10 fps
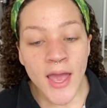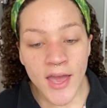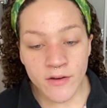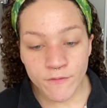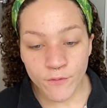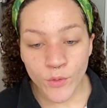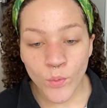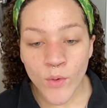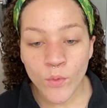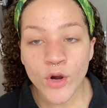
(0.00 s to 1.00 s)
And for
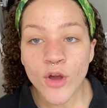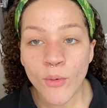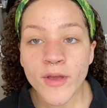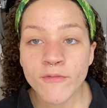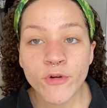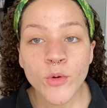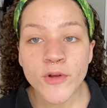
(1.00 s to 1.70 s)
what we're going for,